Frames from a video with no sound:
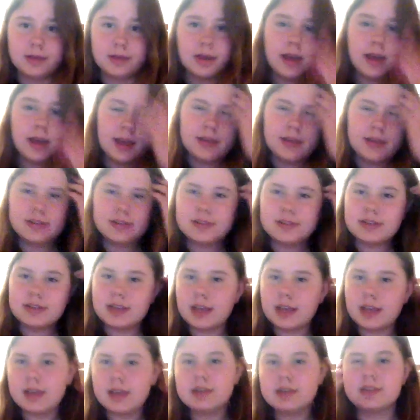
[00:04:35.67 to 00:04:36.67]
And
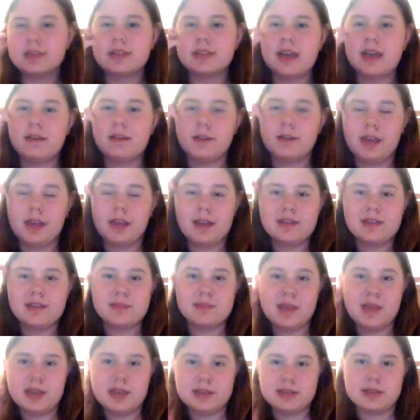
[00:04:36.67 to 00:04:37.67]
Disneyland does not really have
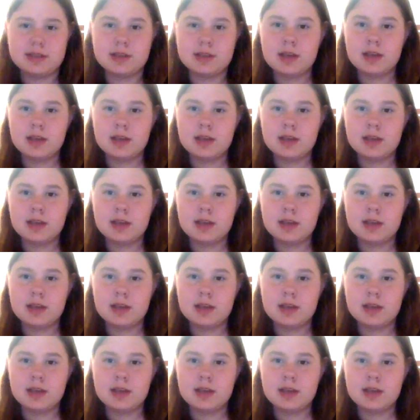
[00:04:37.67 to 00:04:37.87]
space.